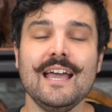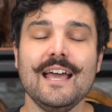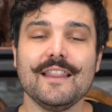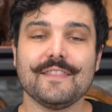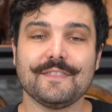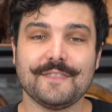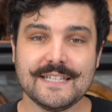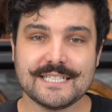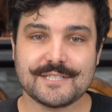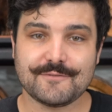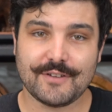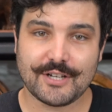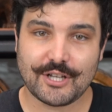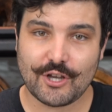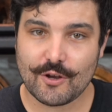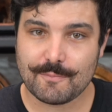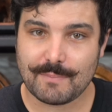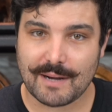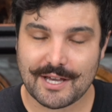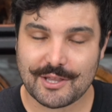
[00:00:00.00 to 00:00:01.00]
This
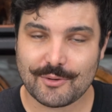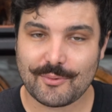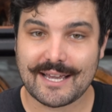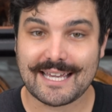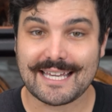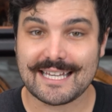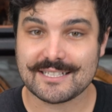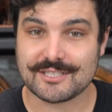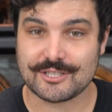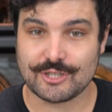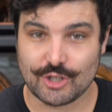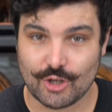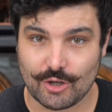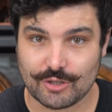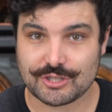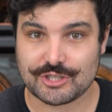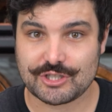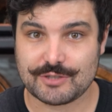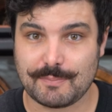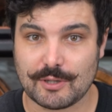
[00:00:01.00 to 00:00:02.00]
video, by the way, is
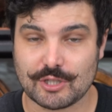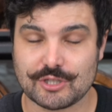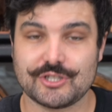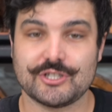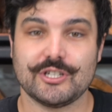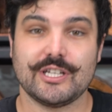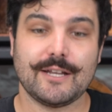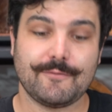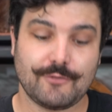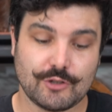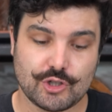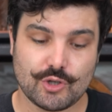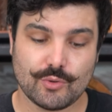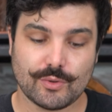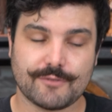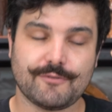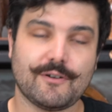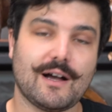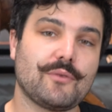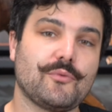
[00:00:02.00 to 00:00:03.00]
not sponsored. If you do
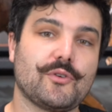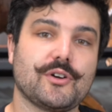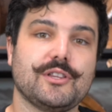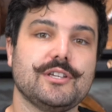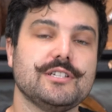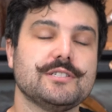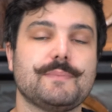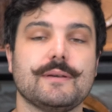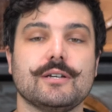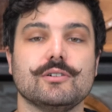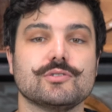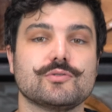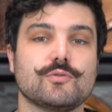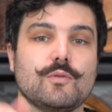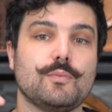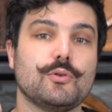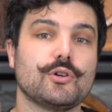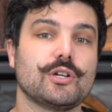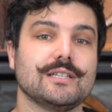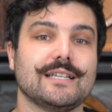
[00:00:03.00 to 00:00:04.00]
want to find one of these pills,
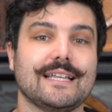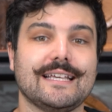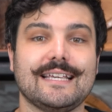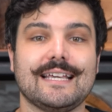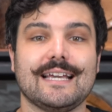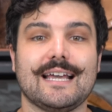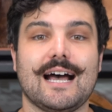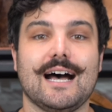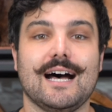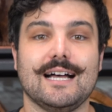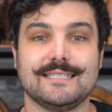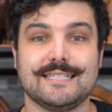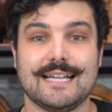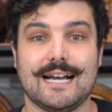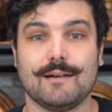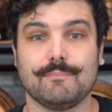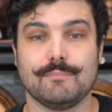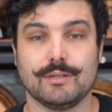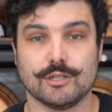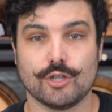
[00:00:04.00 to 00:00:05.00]
we'll put a link
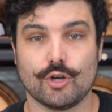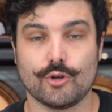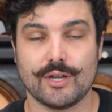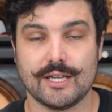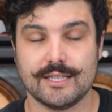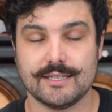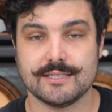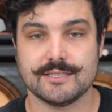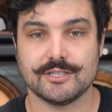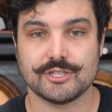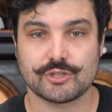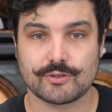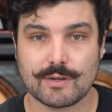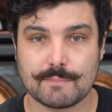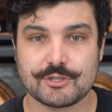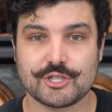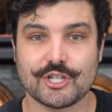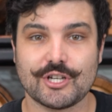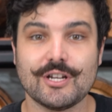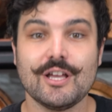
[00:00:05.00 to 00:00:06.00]
down below in the
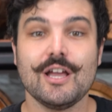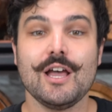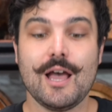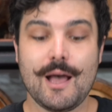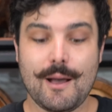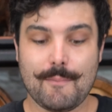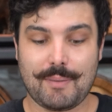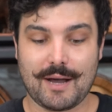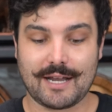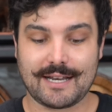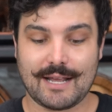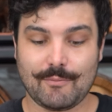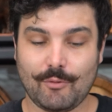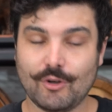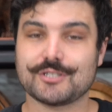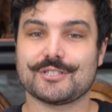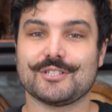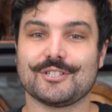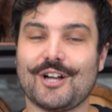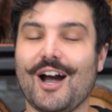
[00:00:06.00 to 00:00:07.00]
description, but it
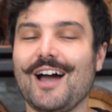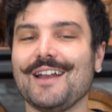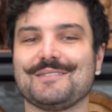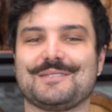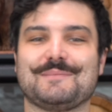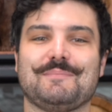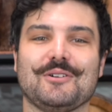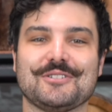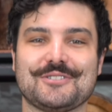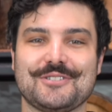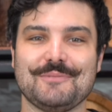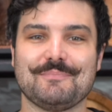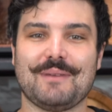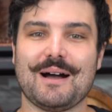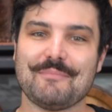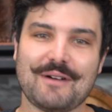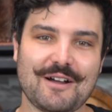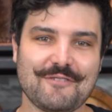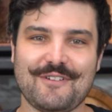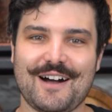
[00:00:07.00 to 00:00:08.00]
was kind of sponsored
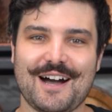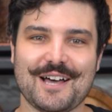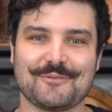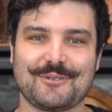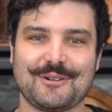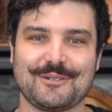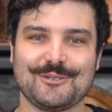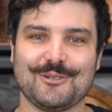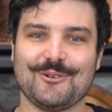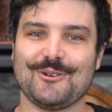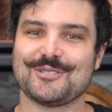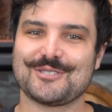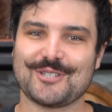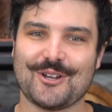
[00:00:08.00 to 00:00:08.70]
by my father-in-law.